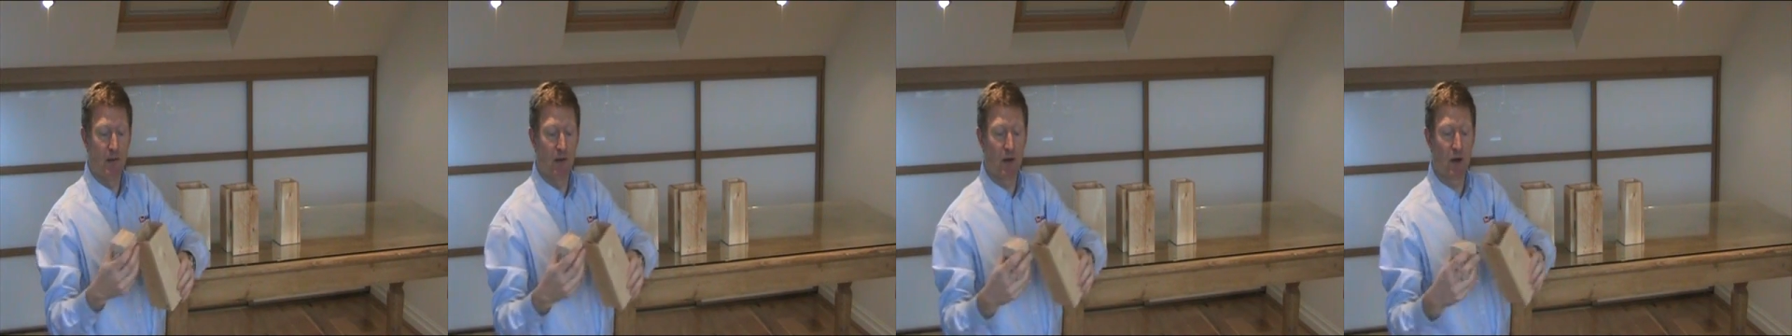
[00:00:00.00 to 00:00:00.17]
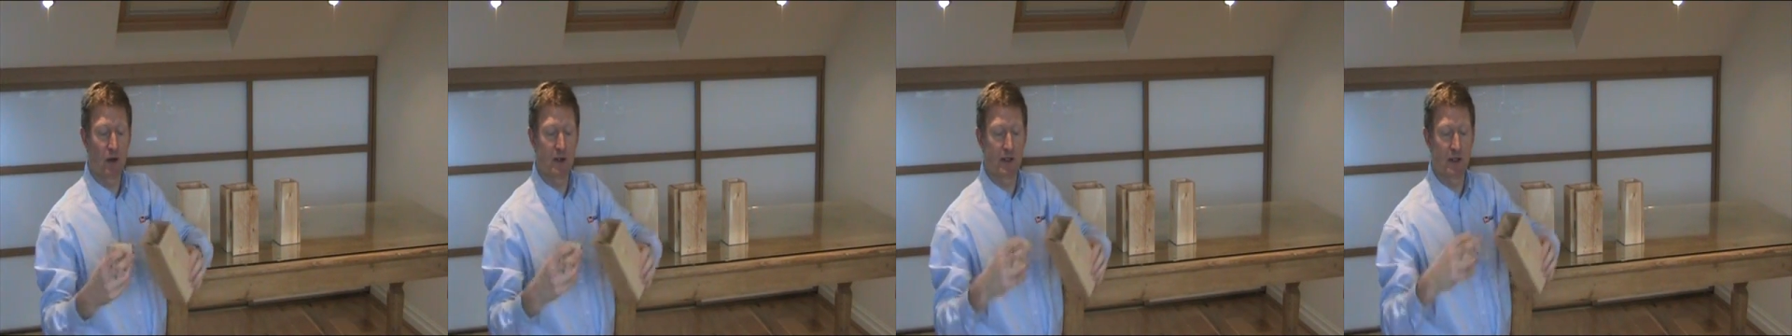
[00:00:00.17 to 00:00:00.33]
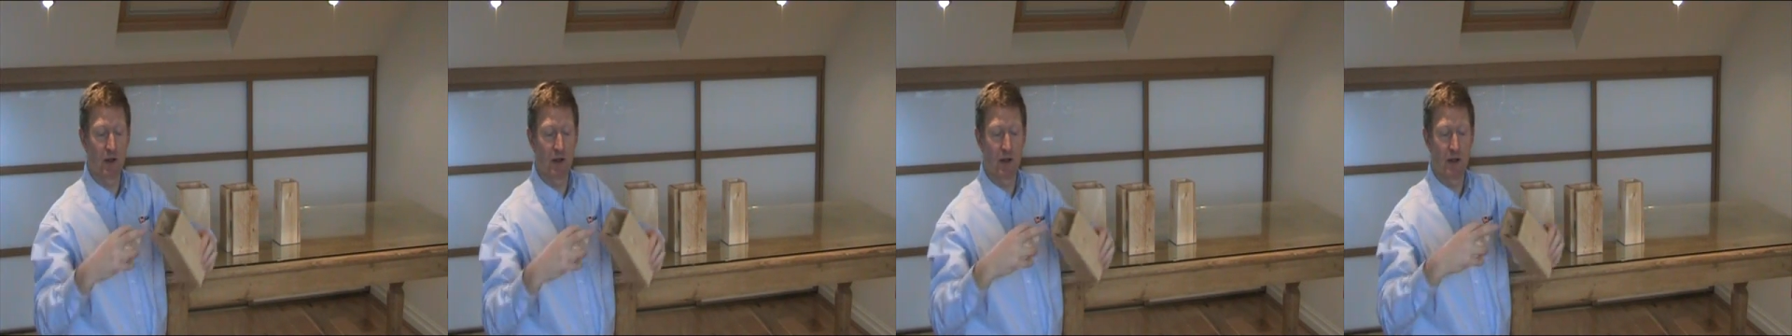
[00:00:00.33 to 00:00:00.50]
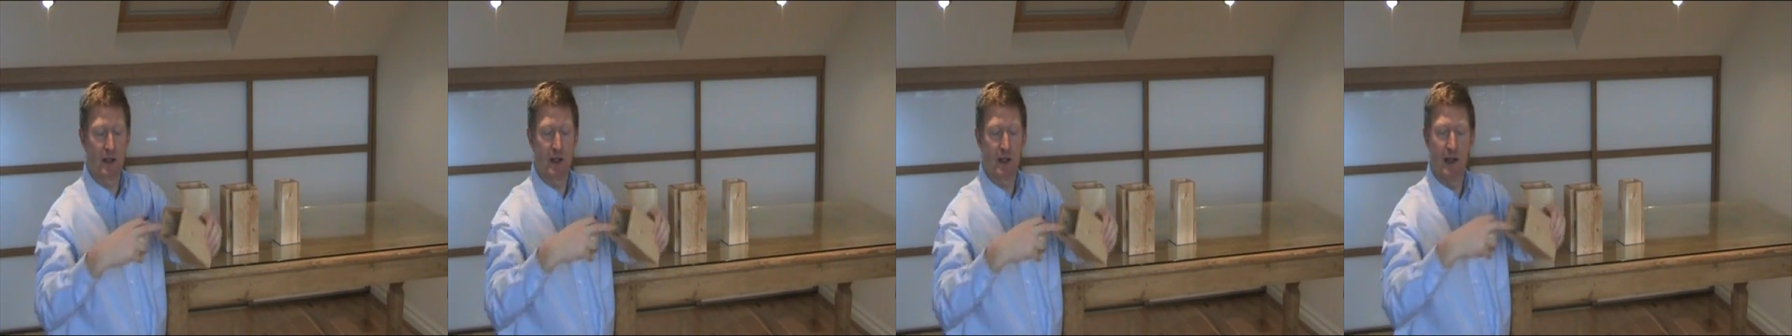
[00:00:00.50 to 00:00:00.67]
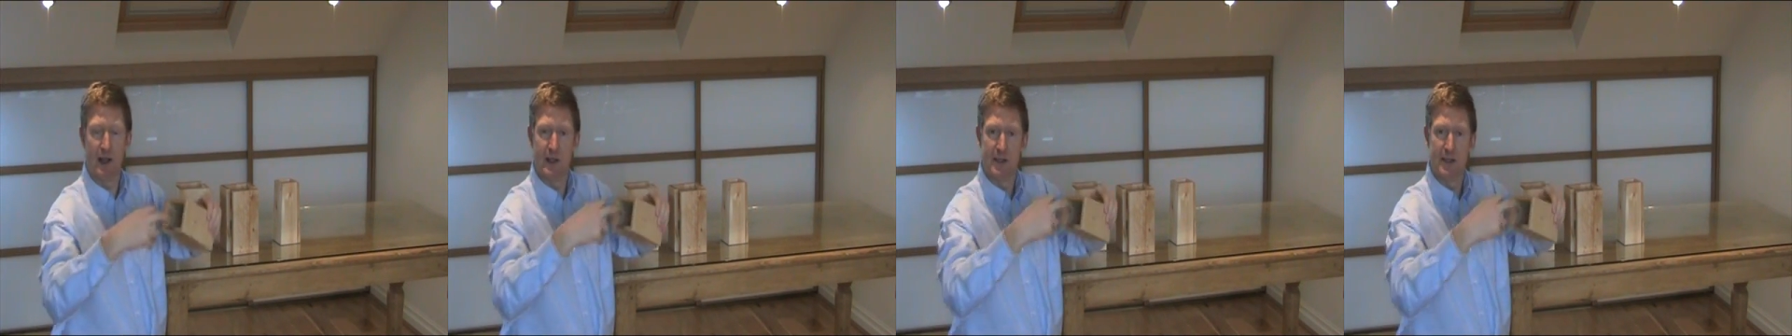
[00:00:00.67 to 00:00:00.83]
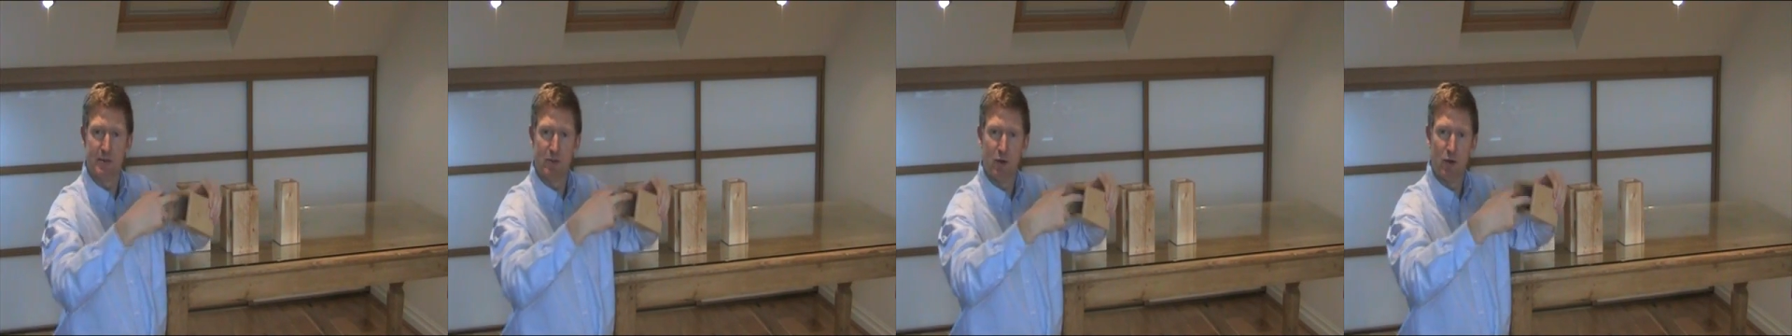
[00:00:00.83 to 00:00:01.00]
bed blocks
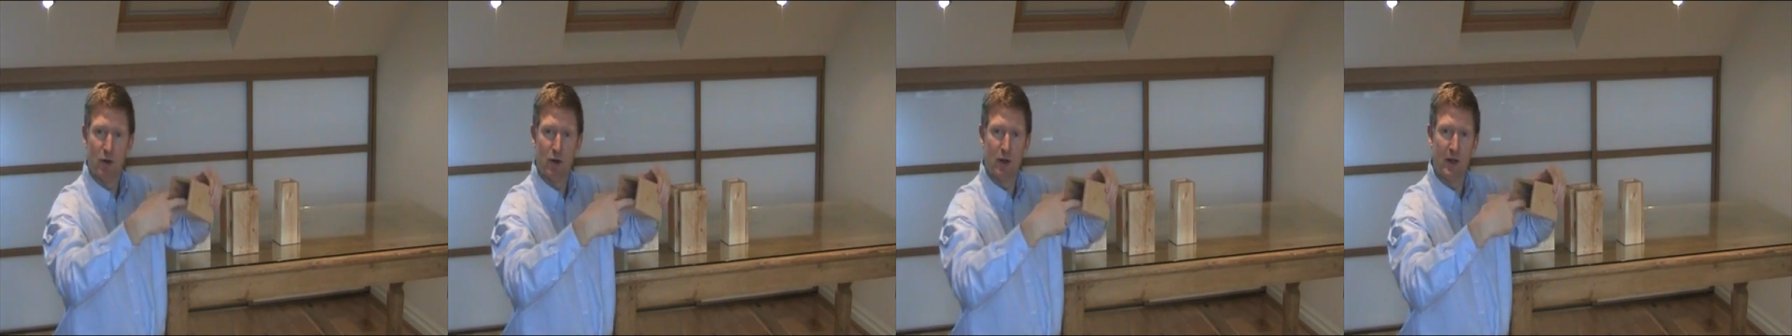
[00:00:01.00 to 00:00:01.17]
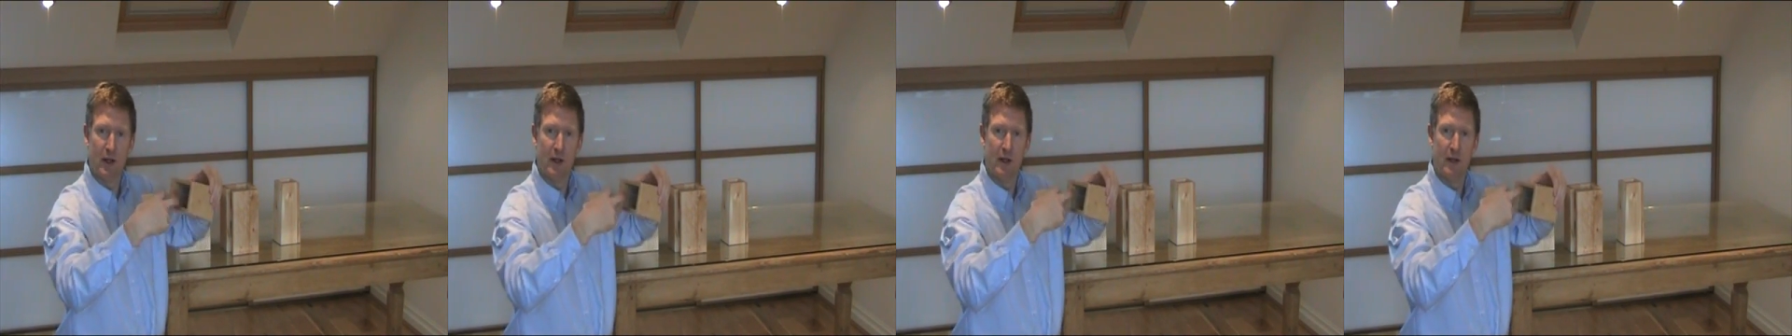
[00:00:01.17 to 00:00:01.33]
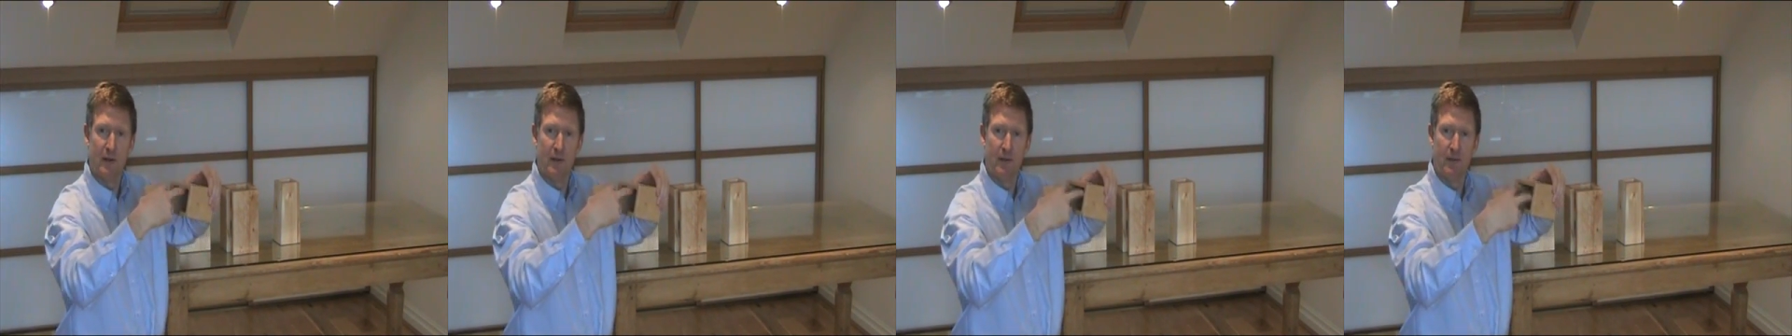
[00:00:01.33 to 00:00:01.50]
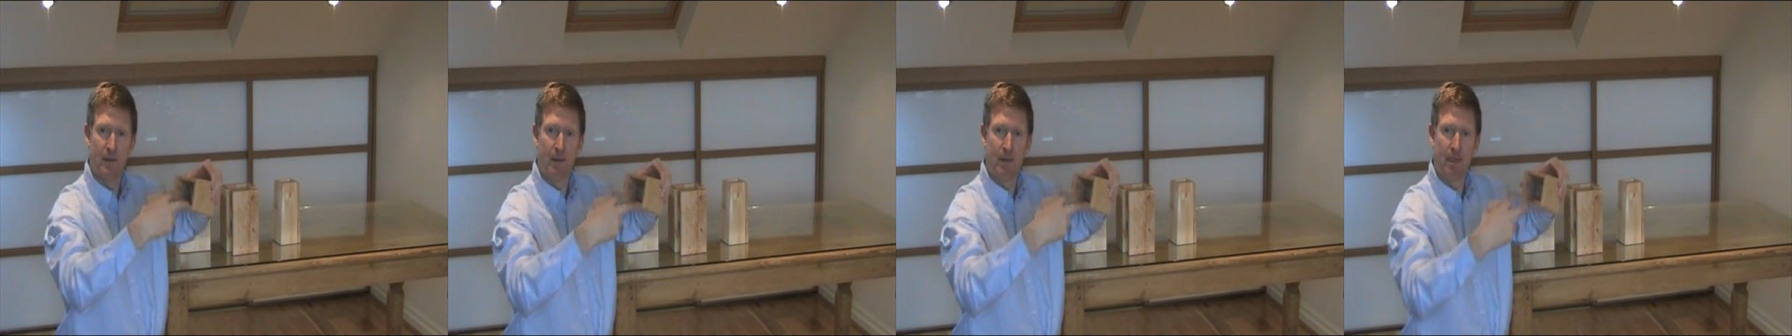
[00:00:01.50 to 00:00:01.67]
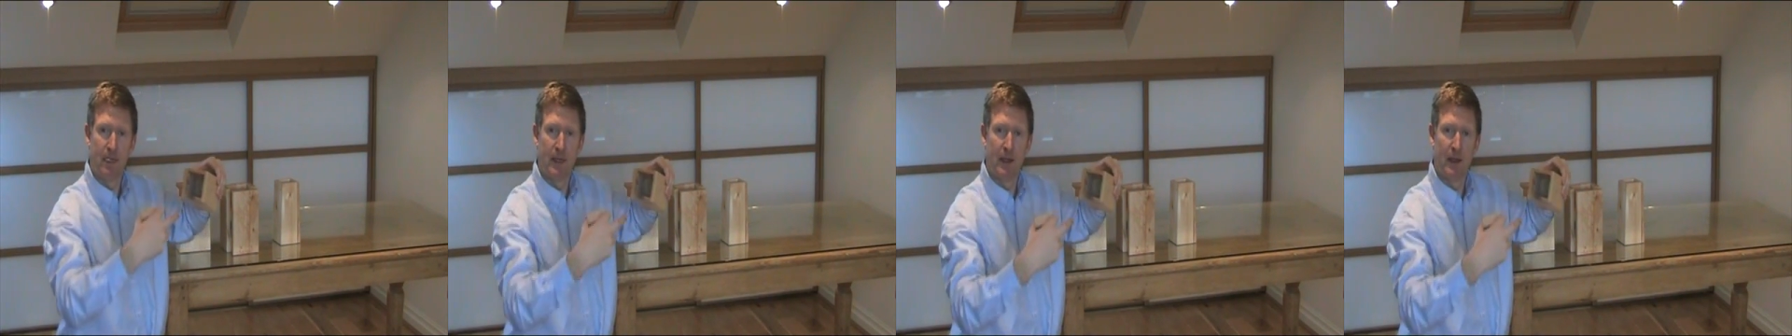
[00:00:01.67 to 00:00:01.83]
got a smaller